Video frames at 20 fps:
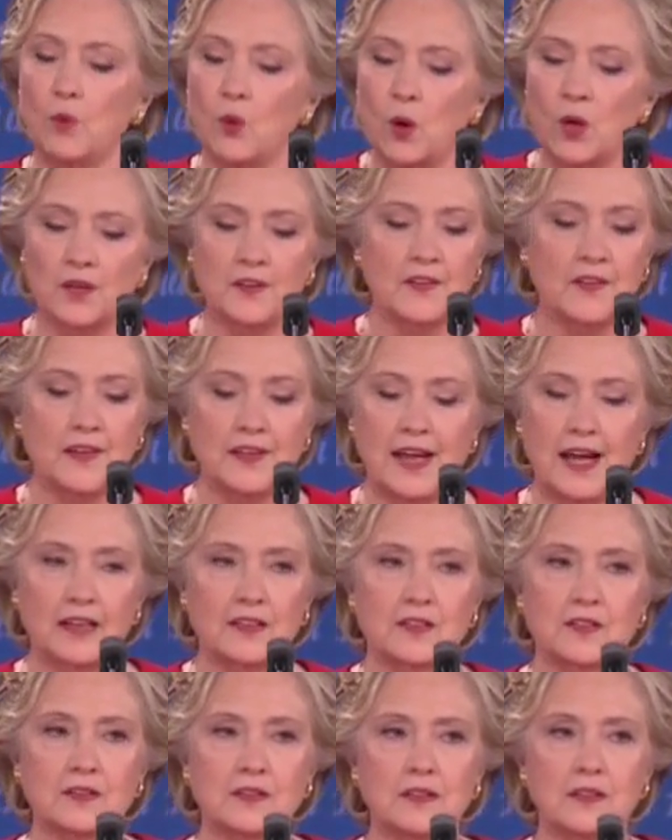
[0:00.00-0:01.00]
more than the
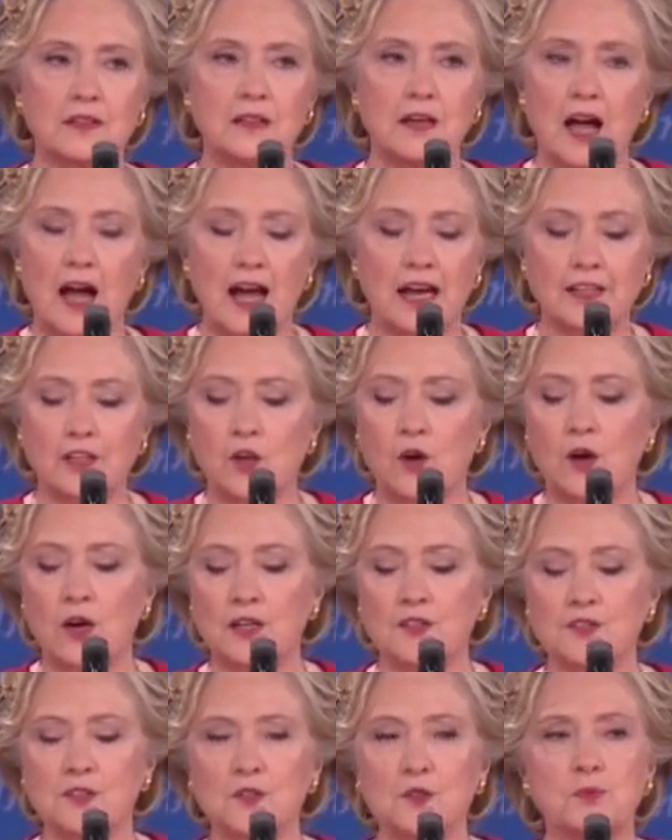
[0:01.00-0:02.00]
next 9
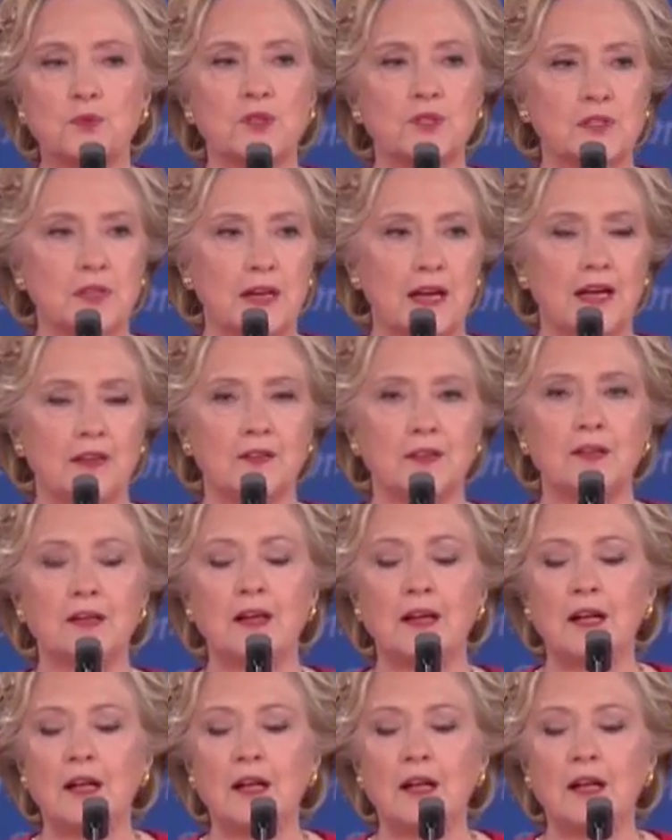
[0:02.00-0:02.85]
causes put together.